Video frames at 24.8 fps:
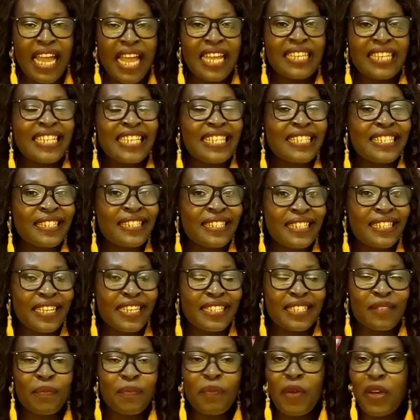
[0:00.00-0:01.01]
The
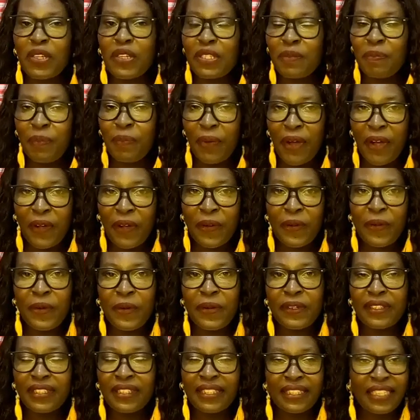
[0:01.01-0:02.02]
6th most
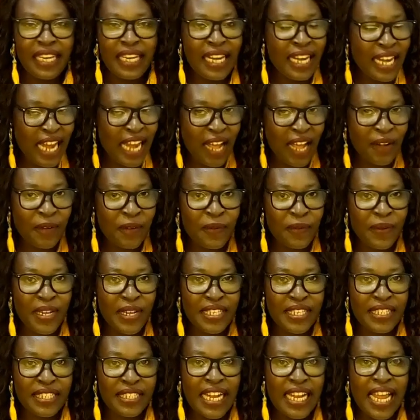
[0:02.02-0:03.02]
spoken
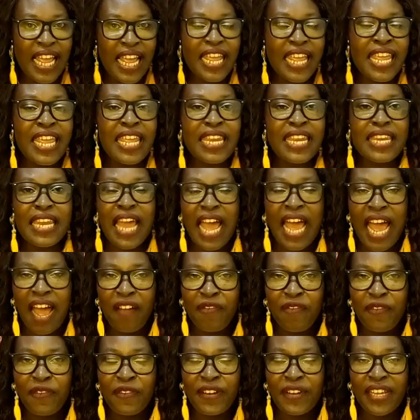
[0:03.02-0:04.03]
language in
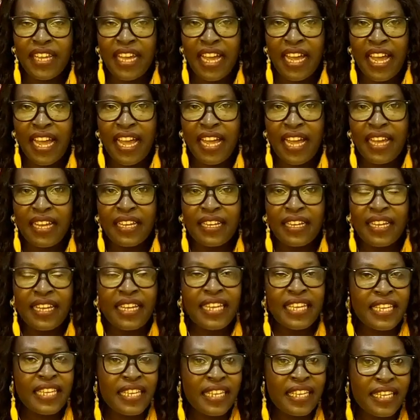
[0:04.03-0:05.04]
Africa
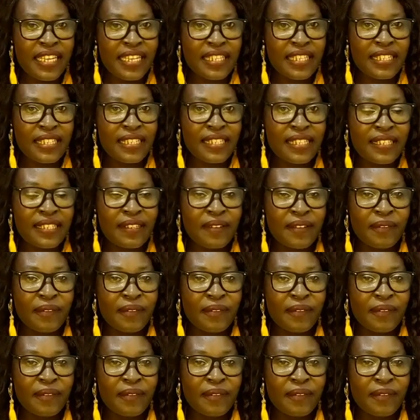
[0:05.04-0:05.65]
is